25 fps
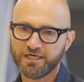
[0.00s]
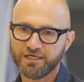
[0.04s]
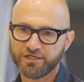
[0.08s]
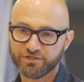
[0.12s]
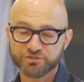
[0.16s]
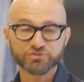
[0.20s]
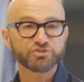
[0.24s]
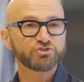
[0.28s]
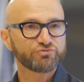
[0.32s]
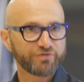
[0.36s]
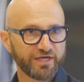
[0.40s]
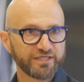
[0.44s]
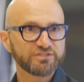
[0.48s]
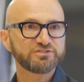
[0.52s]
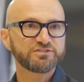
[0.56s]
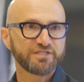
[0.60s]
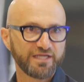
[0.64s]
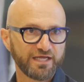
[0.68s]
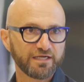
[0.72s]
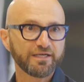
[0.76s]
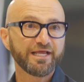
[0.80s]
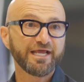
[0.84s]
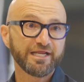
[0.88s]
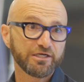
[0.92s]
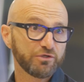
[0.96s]
constraints that
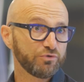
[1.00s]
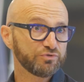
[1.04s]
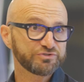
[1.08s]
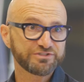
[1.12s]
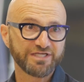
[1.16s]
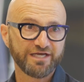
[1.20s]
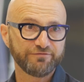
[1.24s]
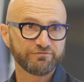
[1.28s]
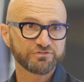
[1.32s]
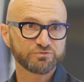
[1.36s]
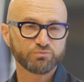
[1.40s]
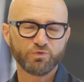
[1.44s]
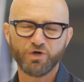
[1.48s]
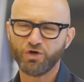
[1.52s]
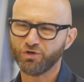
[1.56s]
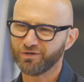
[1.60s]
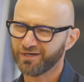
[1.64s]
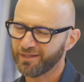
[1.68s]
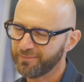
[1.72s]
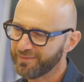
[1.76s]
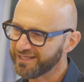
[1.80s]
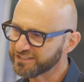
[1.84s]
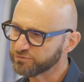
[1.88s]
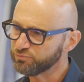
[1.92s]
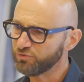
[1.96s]
our landlords have as well.
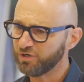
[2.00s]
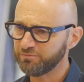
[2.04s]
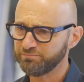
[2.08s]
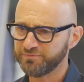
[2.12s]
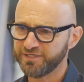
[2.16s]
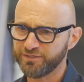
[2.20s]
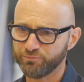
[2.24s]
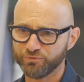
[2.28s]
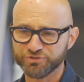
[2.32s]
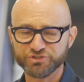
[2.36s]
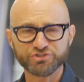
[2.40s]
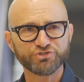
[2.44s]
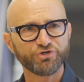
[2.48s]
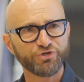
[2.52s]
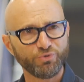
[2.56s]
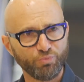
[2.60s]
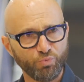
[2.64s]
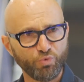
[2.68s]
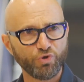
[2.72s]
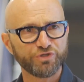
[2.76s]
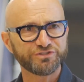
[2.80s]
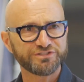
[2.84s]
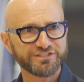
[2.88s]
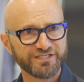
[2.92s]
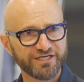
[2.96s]
And that's what I mean. We just got to
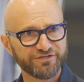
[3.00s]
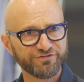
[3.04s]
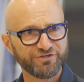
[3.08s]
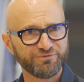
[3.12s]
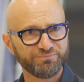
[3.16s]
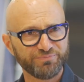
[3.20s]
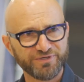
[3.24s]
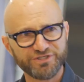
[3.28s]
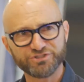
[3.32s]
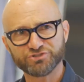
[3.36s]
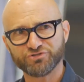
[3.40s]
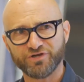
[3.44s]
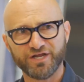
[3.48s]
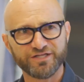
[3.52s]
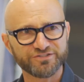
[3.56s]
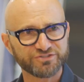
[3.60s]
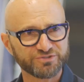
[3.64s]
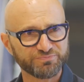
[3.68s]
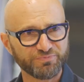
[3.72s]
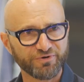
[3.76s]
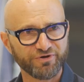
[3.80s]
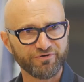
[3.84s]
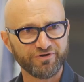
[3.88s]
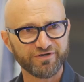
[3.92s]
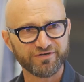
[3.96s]
work together, be
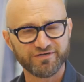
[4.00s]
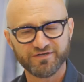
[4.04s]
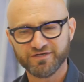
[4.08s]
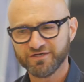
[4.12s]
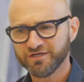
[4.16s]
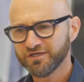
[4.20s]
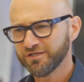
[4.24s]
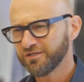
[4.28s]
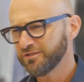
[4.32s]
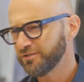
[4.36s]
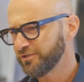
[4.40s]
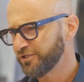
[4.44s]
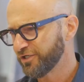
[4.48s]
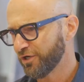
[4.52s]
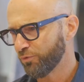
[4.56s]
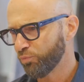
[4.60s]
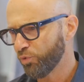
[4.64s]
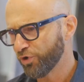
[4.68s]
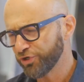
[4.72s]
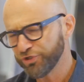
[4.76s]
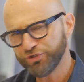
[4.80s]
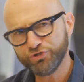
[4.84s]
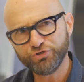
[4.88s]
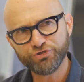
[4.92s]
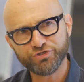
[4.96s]
transparent.
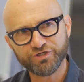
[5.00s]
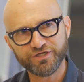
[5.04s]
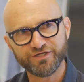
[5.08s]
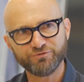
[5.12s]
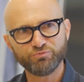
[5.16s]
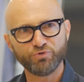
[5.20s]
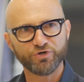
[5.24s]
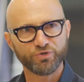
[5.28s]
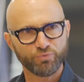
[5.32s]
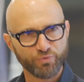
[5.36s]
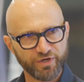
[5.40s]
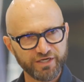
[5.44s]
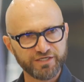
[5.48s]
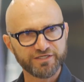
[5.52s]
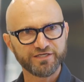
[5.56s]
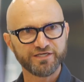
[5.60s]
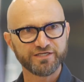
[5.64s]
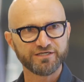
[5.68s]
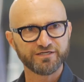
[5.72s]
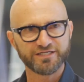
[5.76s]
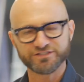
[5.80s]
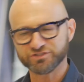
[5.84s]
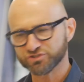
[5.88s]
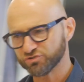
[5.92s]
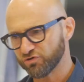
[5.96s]
What do you need? What do we
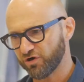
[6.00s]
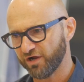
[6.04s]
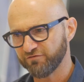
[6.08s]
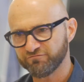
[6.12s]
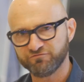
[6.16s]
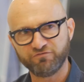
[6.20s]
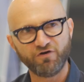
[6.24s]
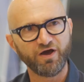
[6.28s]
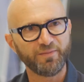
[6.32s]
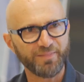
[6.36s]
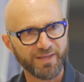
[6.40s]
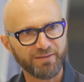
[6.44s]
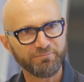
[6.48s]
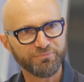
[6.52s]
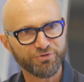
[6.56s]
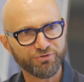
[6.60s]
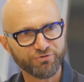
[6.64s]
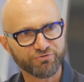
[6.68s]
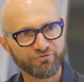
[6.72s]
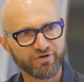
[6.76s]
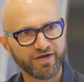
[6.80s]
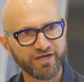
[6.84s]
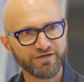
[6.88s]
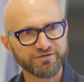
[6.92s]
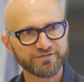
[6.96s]
need? Let's try and find that middle
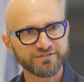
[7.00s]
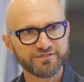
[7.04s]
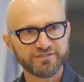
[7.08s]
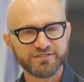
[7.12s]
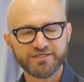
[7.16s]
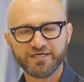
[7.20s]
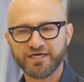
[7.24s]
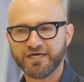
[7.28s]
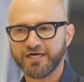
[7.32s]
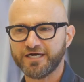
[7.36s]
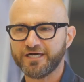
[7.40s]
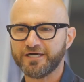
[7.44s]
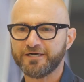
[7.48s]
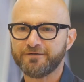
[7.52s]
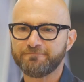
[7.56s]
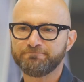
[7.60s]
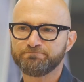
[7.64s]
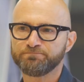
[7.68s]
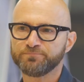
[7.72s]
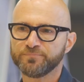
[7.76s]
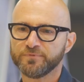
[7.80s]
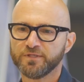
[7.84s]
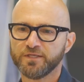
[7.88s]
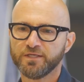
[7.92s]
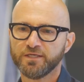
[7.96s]
ground.
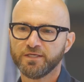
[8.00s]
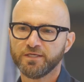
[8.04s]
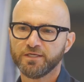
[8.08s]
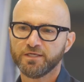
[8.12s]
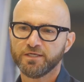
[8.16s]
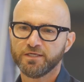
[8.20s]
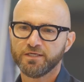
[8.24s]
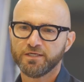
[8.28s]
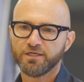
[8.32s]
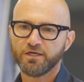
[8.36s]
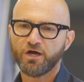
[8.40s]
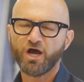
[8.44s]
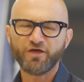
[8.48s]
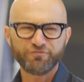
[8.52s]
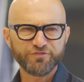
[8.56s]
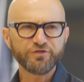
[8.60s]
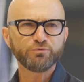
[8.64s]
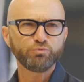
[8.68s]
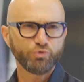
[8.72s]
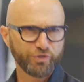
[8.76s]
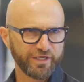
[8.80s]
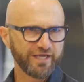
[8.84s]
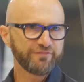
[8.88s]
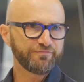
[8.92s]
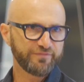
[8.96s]
I think
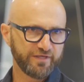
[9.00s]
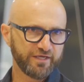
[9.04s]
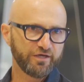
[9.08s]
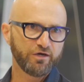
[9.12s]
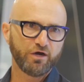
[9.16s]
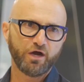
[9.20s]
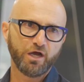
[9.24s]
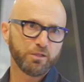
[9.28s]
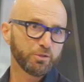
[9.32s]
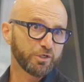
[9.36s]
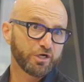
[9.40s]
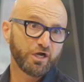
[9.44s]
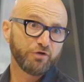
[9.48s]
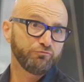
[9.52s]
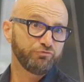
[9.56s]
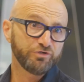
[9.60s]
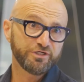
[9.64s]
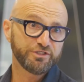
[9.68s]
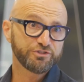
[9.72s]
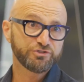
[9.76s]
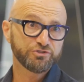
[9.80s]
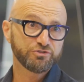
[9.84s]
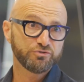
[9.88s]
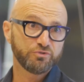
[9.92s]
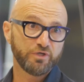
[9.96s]
we'll get there. I
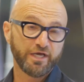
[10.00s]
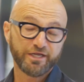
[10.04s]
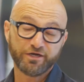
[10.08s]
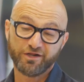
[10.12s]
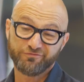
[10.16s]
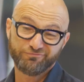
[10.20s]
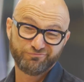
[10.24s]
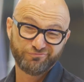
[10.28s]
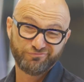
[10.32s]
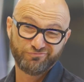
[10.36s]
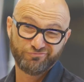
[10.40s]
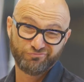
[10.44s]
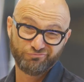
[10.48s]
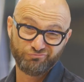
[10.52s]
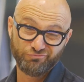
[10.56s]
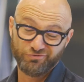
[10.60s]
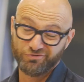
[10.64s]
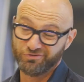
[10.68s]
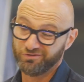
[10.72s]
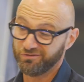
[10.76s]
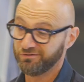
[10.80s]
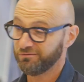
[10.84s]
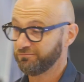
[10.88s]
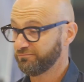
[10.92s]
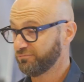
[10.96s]
really do. And
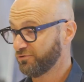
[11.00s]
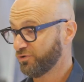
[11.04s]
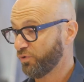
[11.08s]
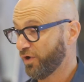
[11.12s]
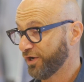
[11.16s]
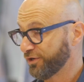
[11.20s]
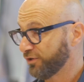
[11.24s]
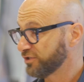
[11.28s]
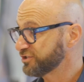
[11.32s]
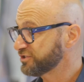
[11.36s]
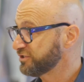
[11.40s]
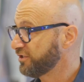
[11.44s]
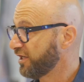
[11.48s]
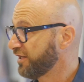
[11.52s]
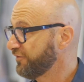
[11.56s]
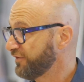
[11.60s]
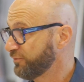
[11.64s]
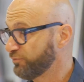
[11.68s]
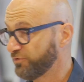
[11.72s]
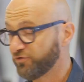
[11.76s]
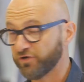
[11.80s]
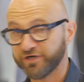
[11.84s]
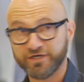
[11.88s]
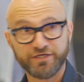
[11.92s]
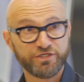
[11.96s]
quite honestly, I don't
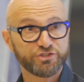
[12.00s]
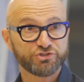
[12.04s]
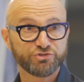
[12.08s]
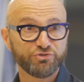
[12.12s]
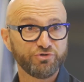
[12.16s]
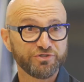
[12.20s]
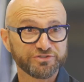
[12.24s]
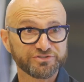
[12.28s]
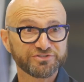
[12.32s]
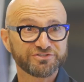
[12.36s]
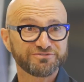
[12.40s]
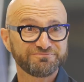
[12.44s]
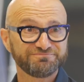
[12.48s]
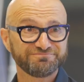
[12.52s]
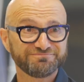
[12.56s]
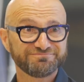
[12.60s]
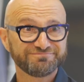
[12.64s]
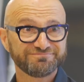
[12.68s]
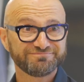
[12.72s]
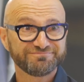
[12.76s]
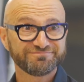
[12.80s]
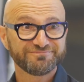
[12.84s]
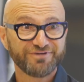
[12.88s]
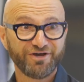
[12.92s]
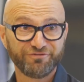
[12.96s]
think we've got any choice.
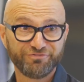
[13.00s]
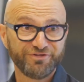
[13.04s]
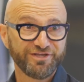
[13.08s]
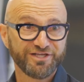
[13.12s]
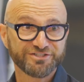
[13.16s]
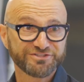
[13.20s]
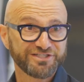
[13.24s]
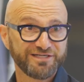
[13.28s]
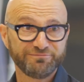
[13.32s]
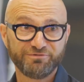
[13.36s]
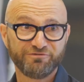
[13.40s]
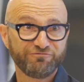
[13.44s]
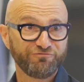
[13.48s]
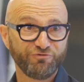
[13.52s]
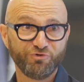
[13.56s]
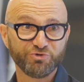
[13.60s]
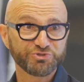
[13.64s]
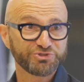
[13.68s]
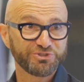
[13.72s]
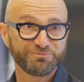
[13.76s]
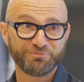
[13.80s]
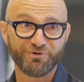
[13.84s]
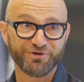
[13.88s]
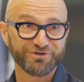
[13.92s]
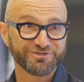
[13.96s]
I think it's going to be
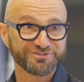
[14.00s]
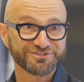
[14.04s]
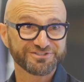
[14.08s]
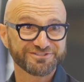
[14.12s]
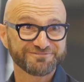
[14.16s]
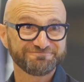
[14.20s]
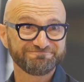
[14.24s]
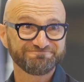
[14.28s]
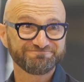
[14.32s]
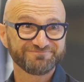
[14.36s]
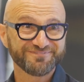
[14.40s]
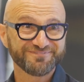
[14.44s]
forced upon us,